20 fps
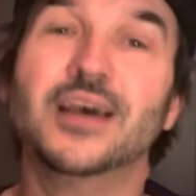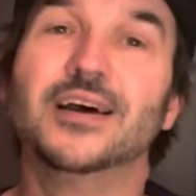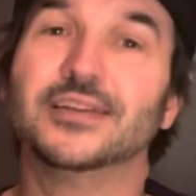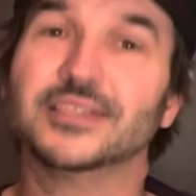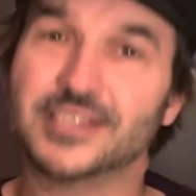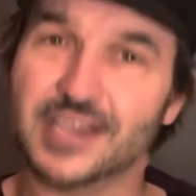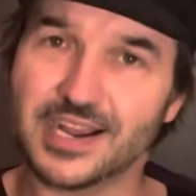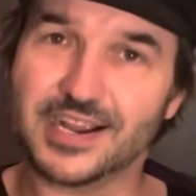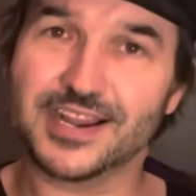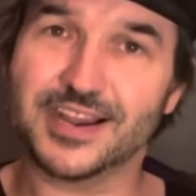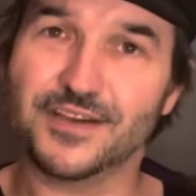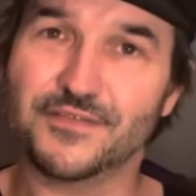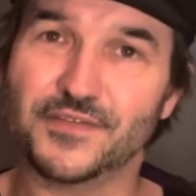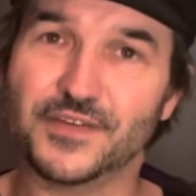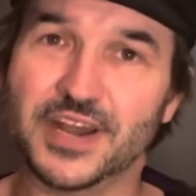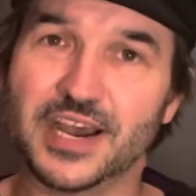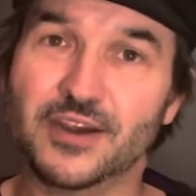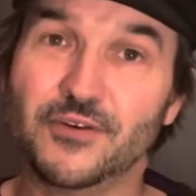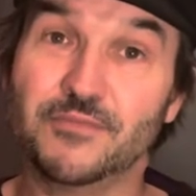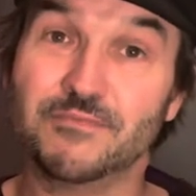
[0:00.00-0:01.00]
Take care for
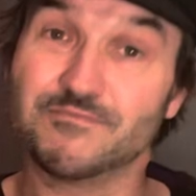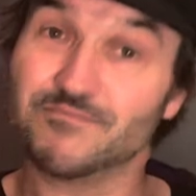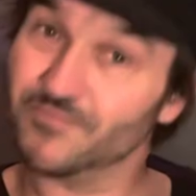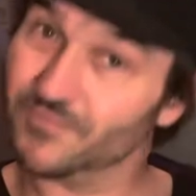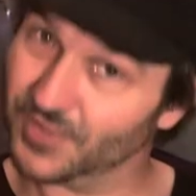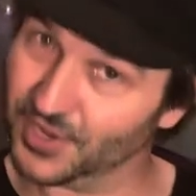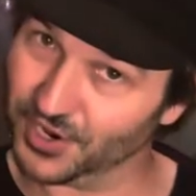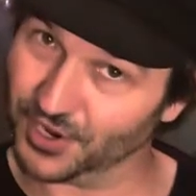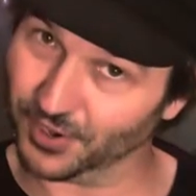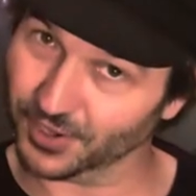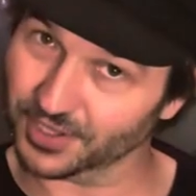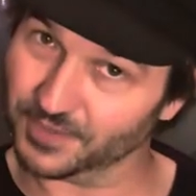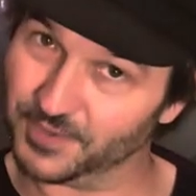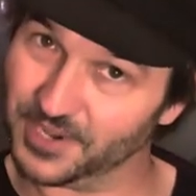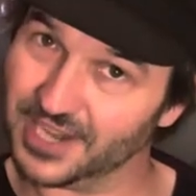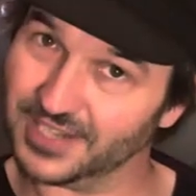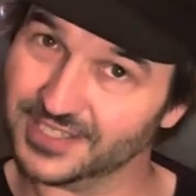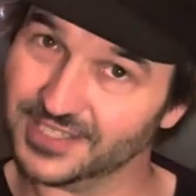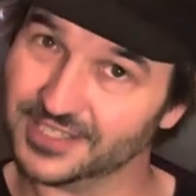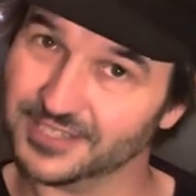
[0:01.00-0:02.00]
now and all the
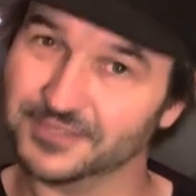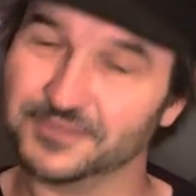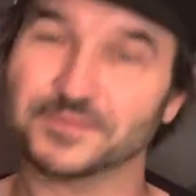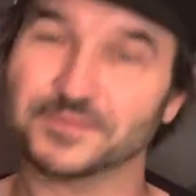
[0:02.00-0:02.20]
best.